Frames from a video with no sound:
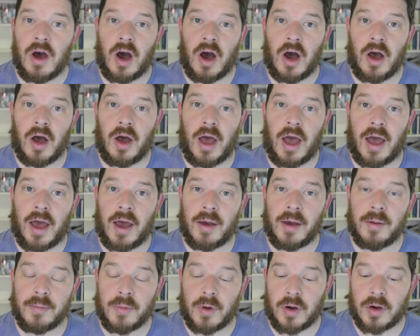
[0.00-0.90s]

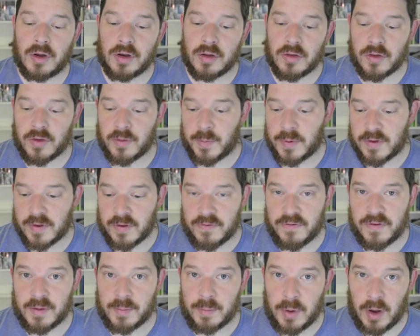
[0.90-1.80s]
on a
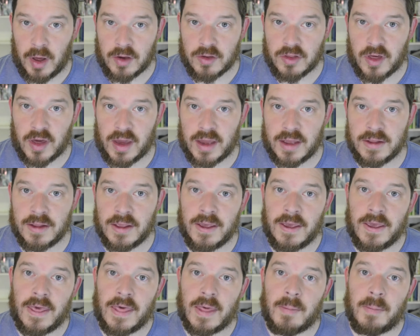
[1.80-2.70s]
specific blockchain,
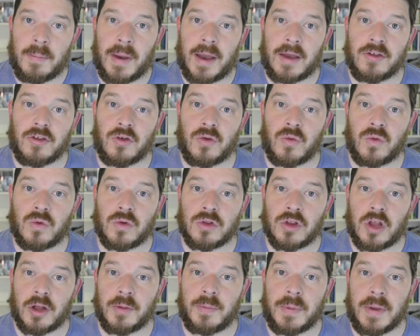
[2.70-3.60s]
but you will
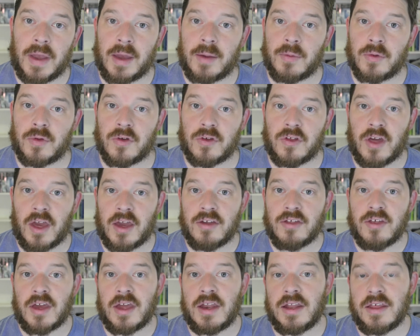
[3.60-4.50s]
not be able to change
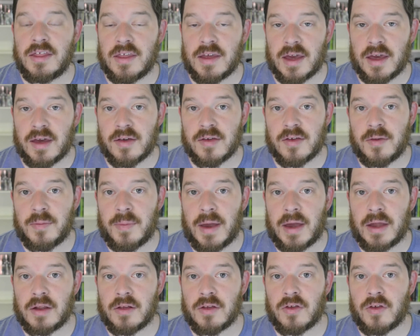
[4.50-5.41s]
anything else
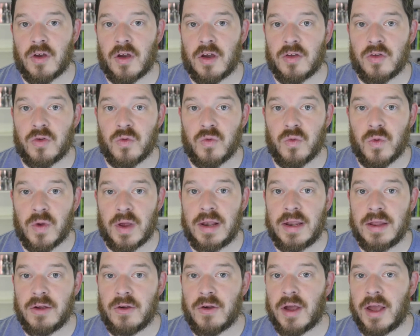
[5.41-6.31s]
about it. So it's really
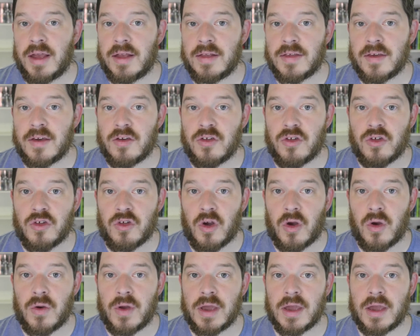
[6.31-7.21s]
great in
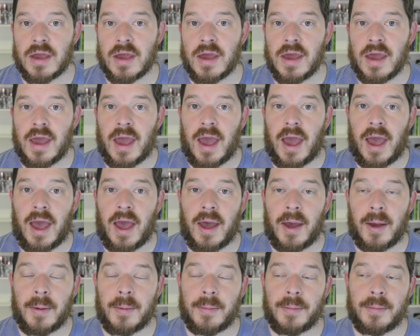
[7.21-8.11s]
showing
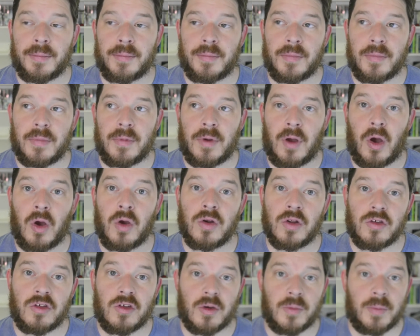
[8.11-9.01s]

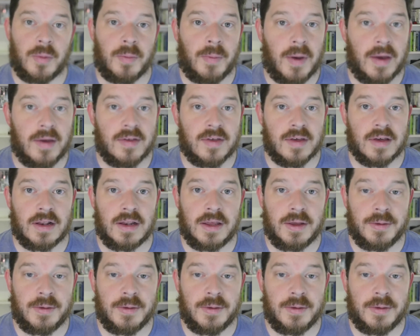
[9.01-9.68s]
ownership, basically.